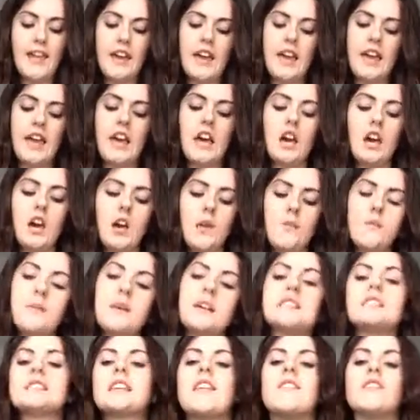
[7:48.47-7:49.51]
Here
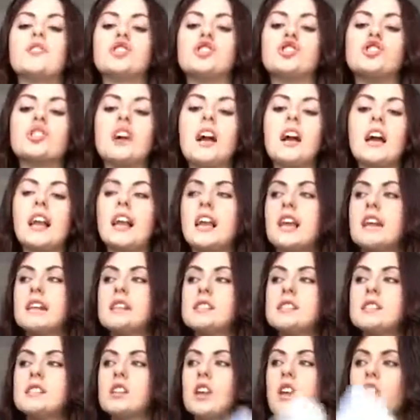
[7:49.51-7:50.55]
Miss gives a
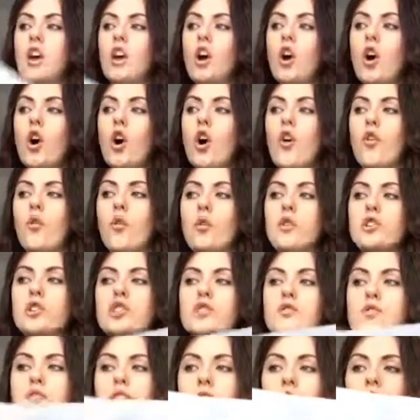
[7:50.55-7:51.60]
checklist of what
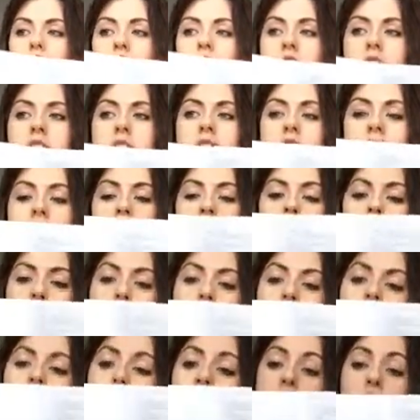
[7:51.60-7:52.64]
to revise,
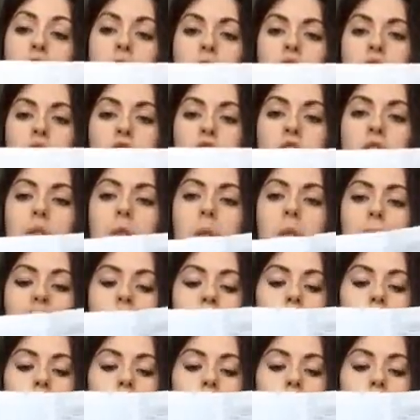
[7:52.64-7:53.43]
what to go through,